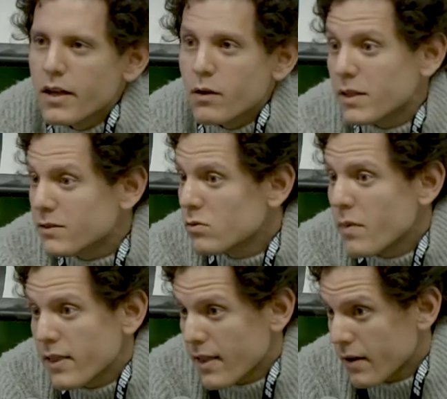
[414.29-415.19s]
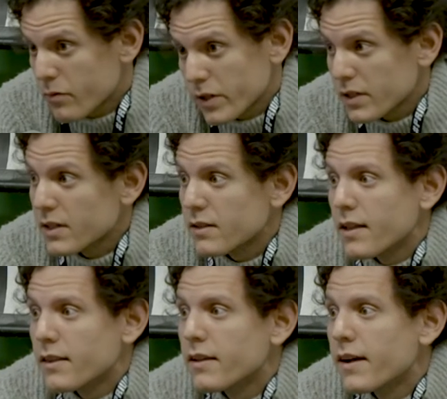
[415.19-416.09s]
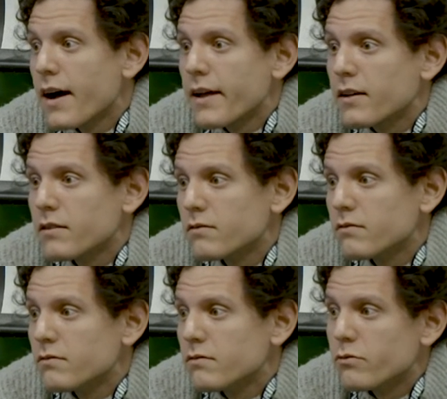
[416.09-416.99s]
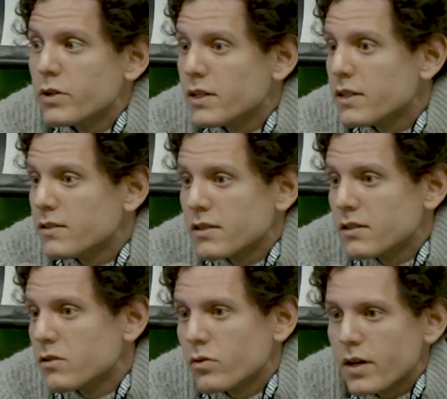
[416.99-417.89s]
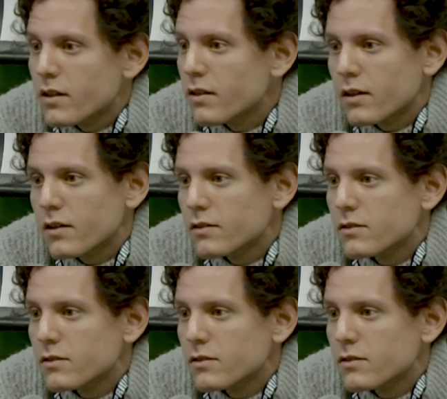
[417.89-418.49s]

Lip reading: it was to my luck, really, that the guy really didn't do anything.